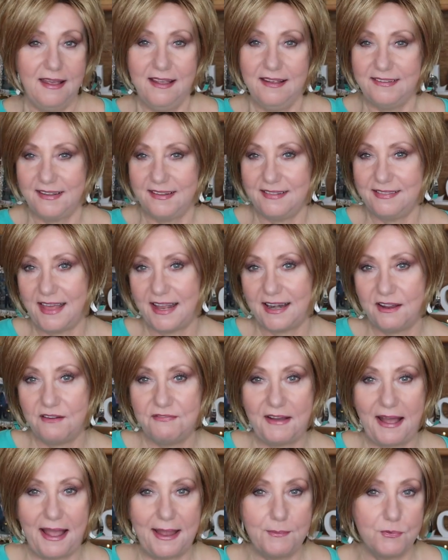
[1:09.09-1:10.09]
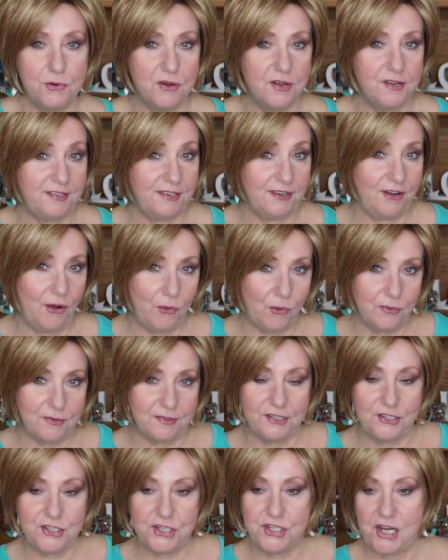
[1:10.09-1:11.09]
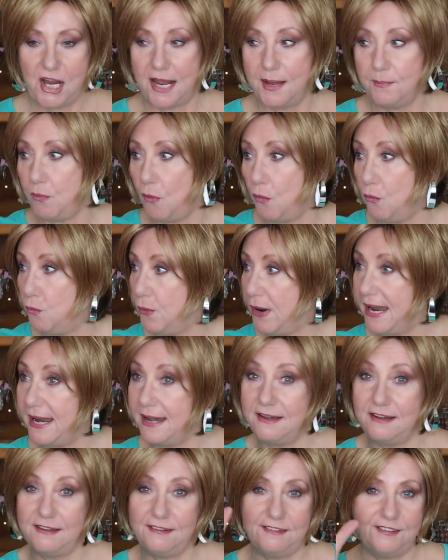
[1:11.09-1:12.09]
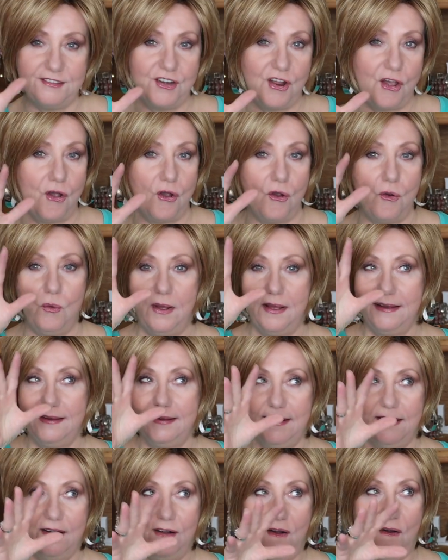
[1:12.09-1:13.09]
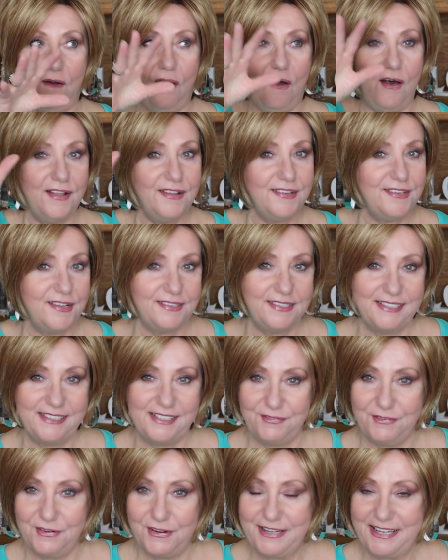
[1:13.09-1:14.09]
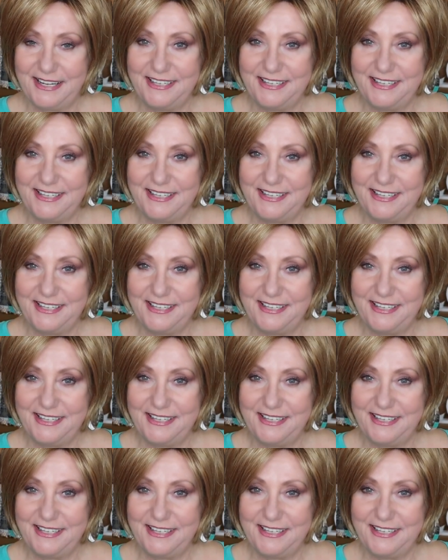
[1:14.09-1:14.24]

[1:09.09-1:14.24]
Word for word: synthetic fibers, it holds a shape, wind, snow, all sorts of different